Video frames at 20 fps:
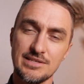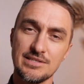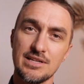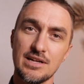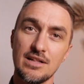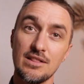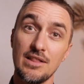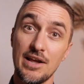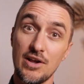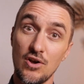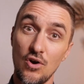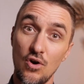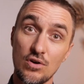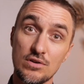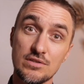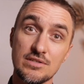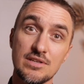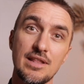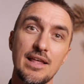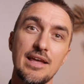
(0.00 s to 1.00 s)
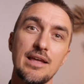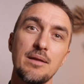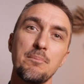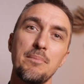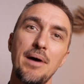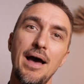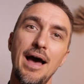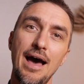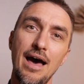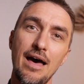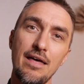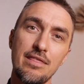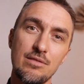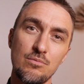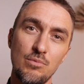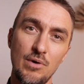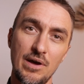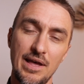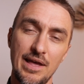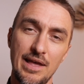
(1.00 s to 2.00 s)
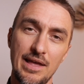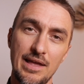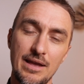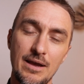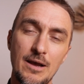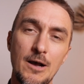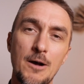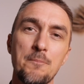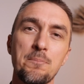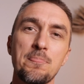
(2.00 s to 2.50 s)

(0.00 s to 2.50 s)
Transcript: It's the glycoxylate pathway.